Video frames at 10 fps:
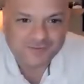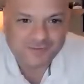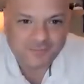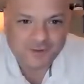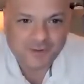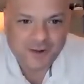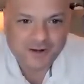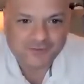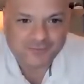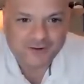Someone in the
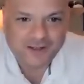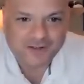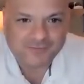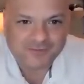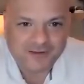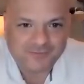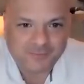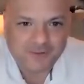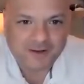audience right now, let's say someone by